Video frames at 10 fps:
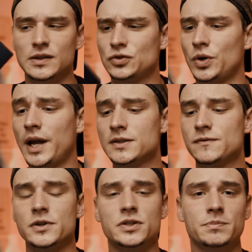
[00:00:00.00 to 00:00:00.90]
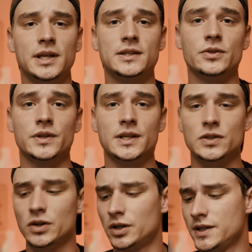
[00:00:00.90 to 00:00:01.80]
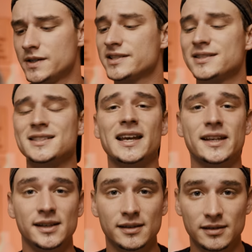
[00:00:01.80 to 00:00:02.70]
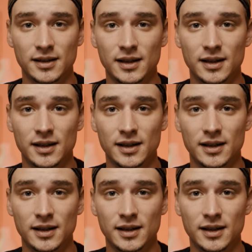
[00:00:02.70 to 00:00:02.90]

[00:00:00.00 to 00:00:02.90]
The transfer speeds on this are insane.